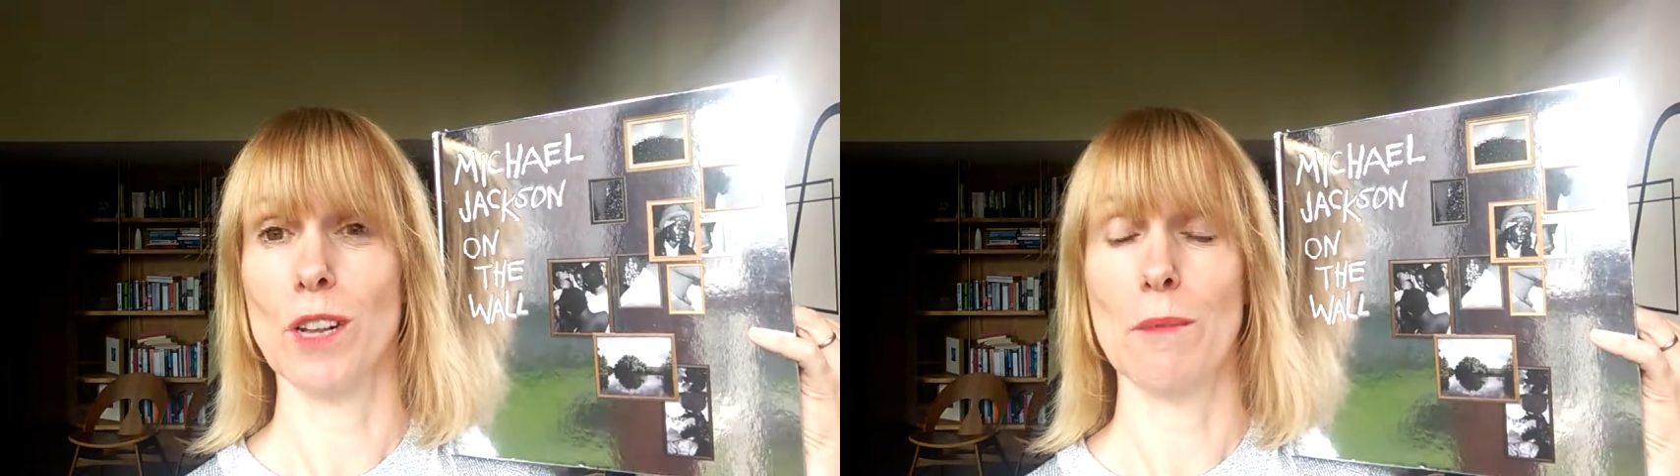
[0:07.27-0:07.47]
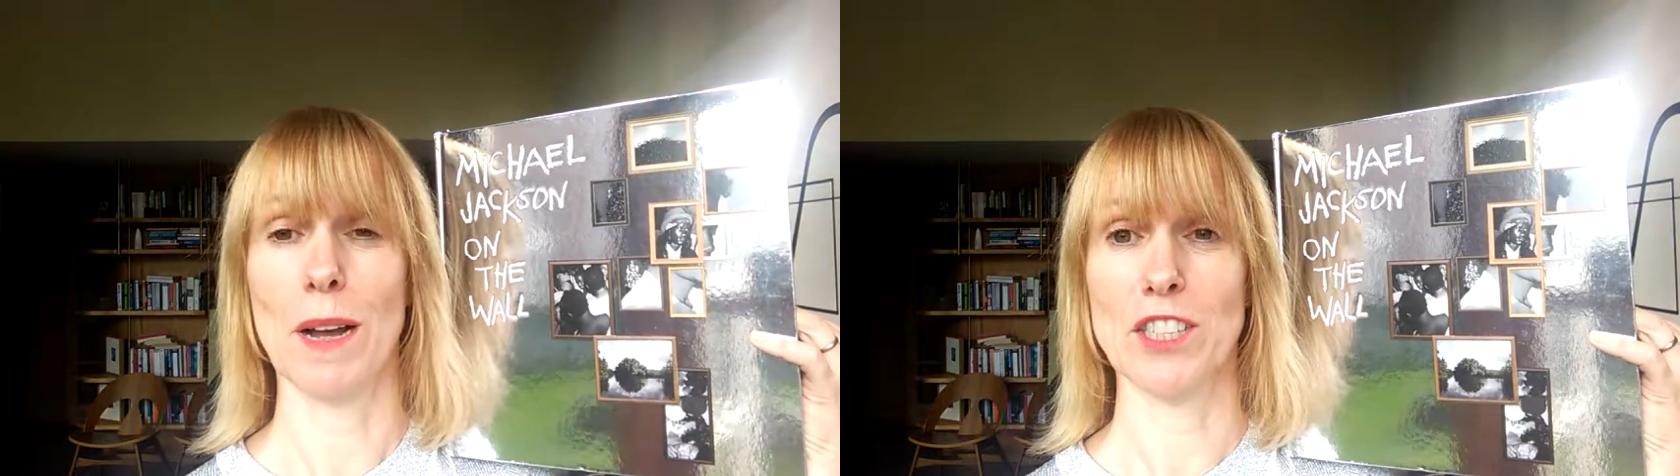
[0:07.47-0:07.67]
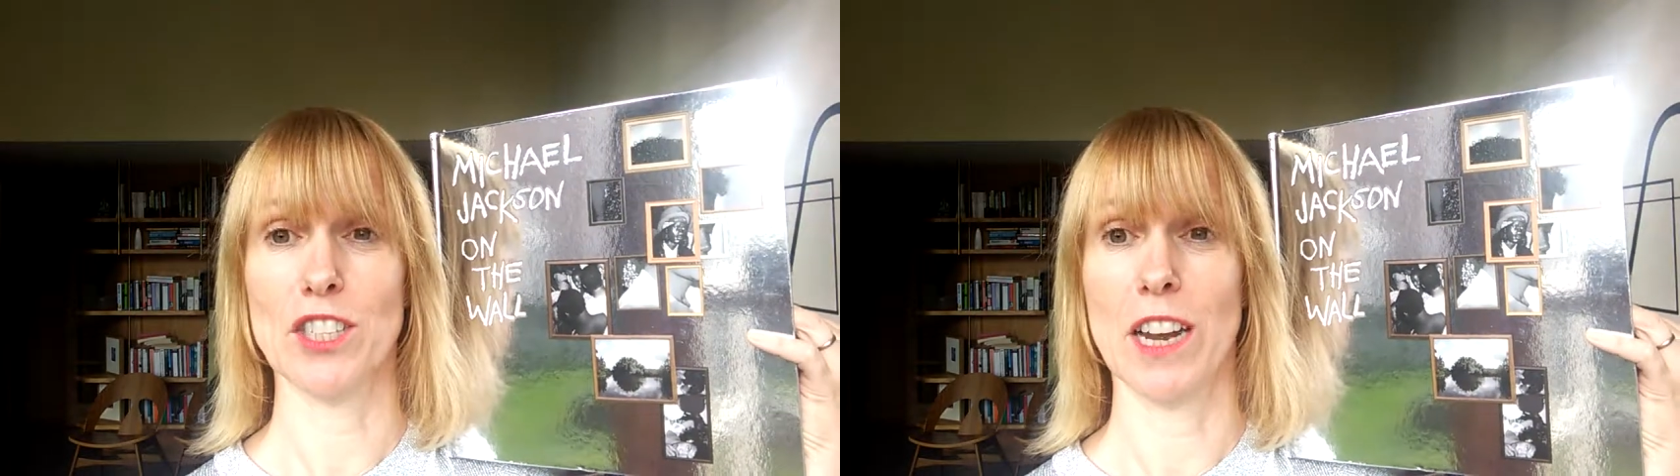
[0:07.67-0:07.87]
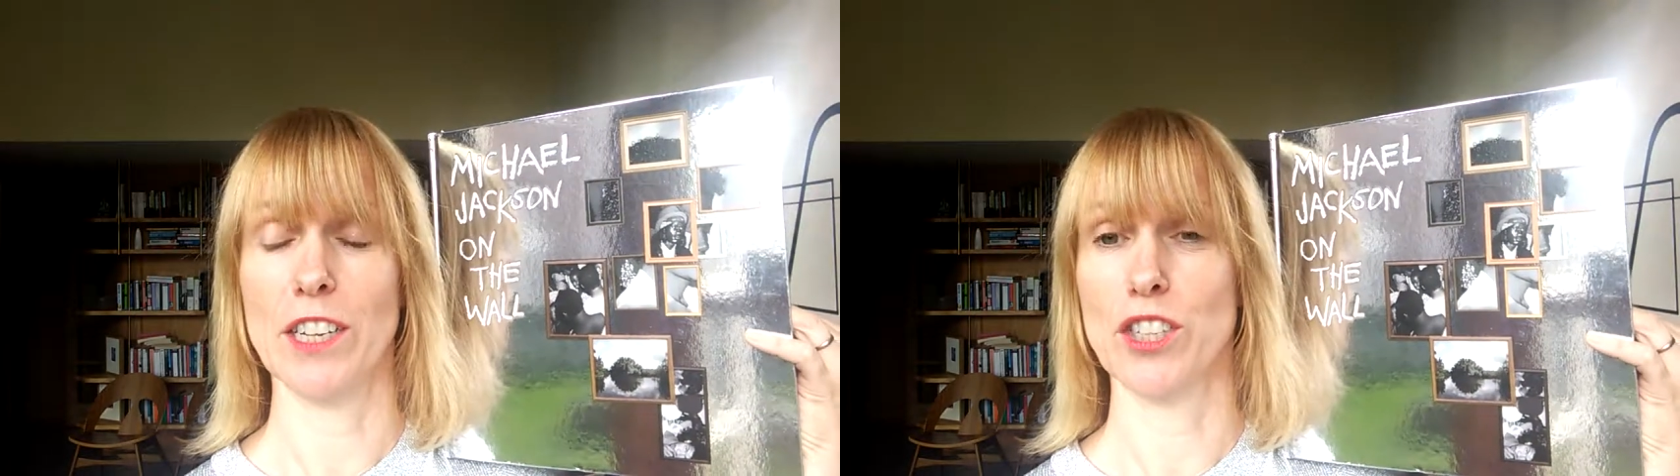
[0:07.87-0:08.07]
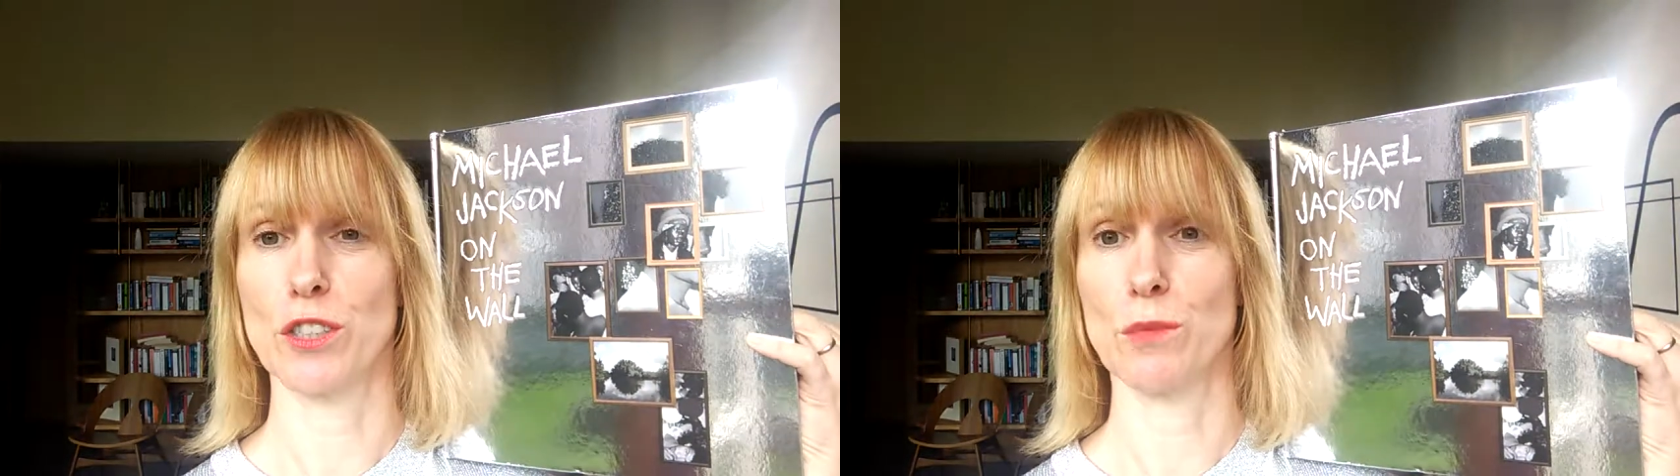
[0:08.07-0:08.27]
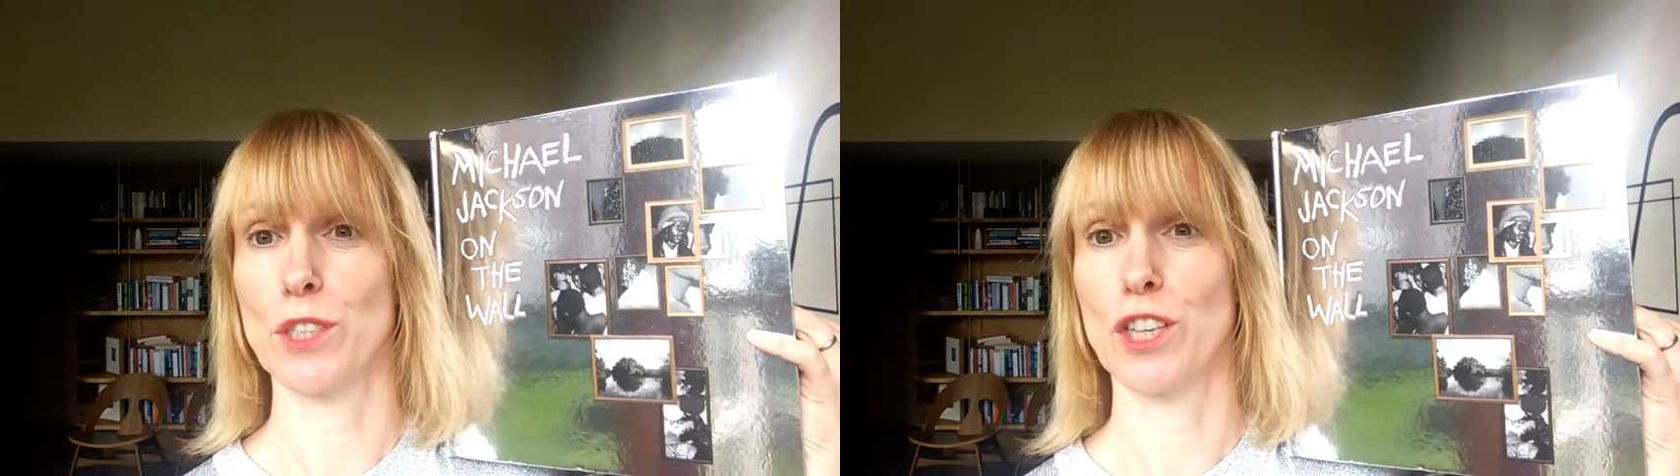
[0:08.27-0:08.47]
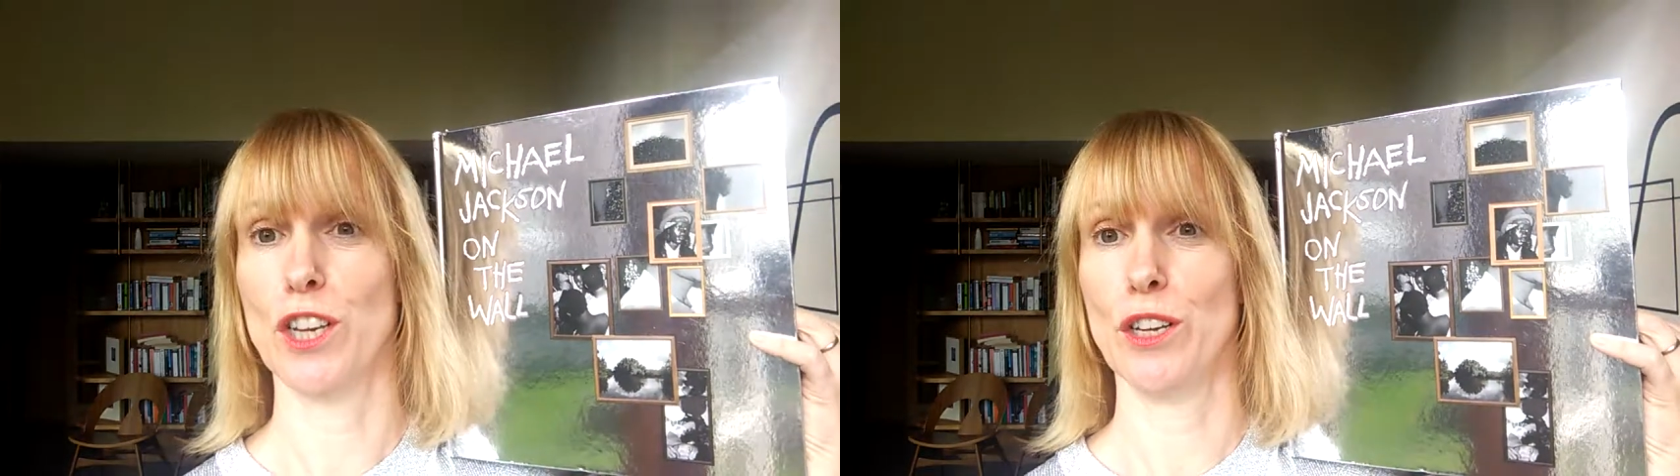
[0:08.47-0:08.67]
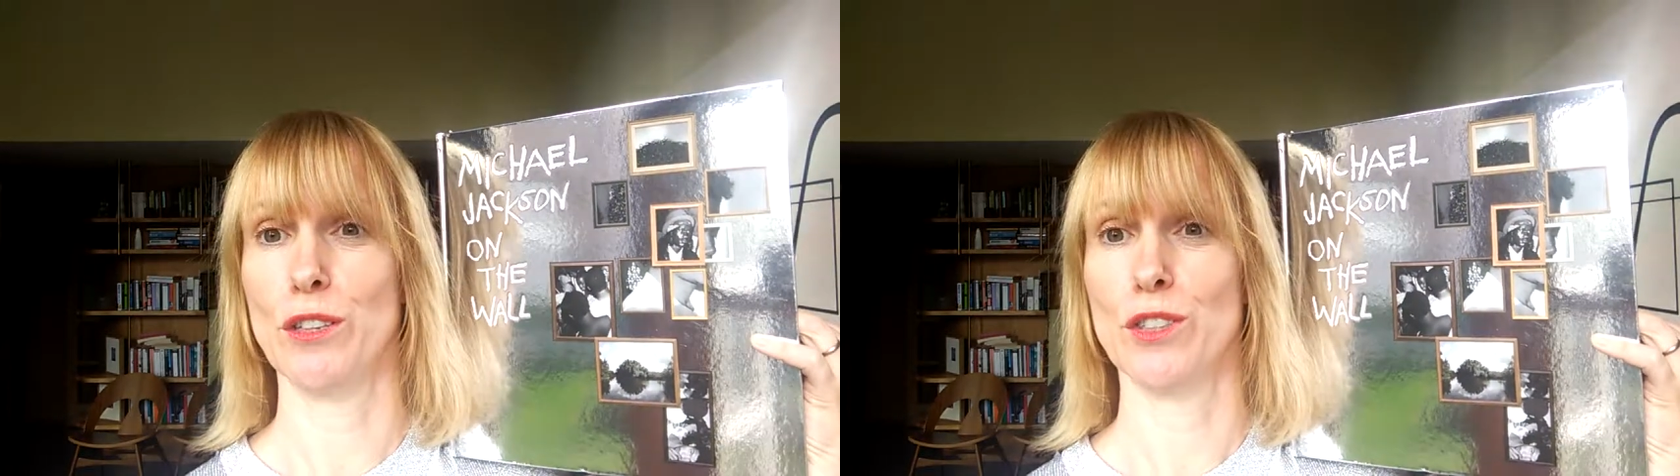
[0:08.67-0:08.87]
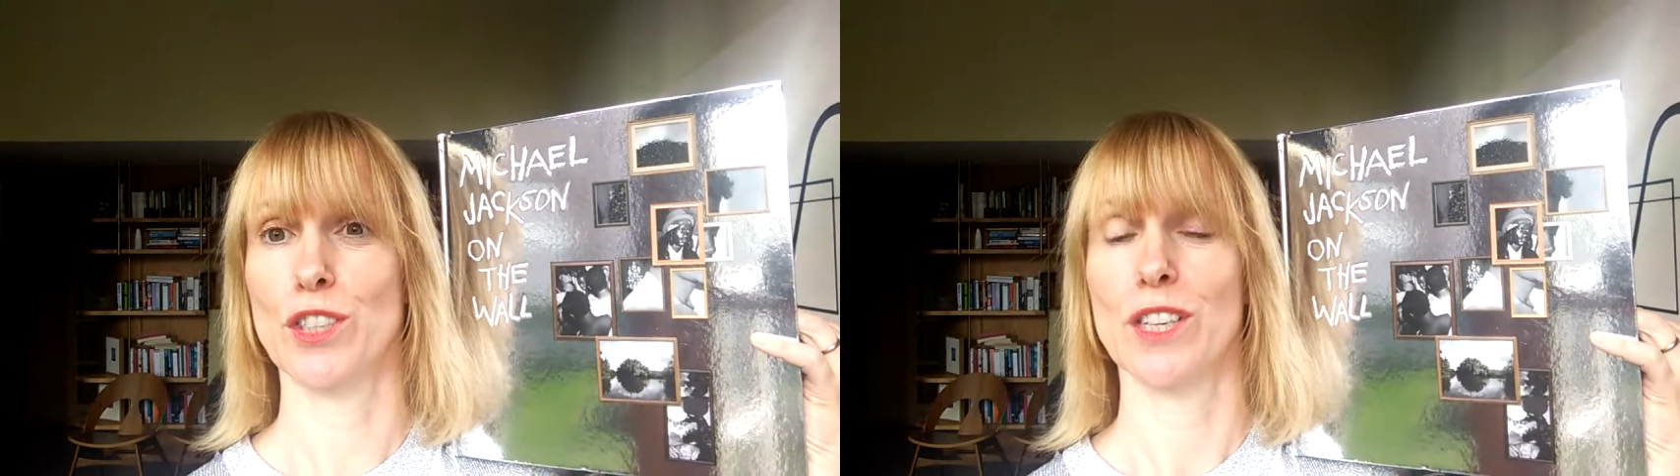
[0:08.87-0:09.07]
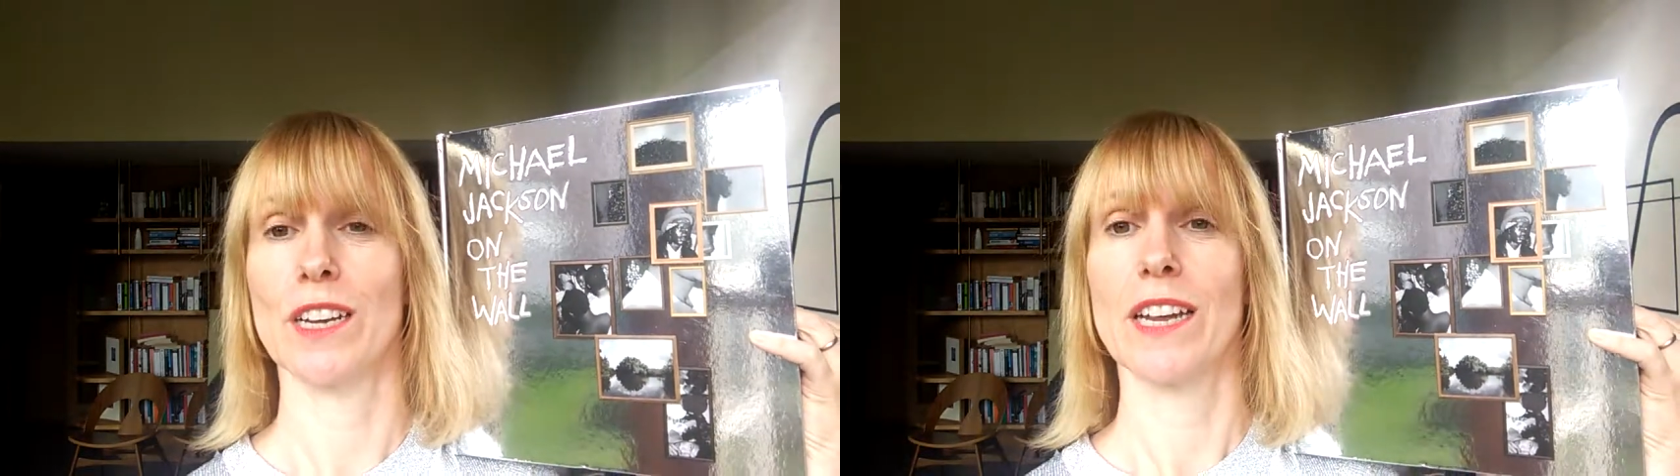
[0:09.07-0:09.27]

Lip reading: imagination was huge.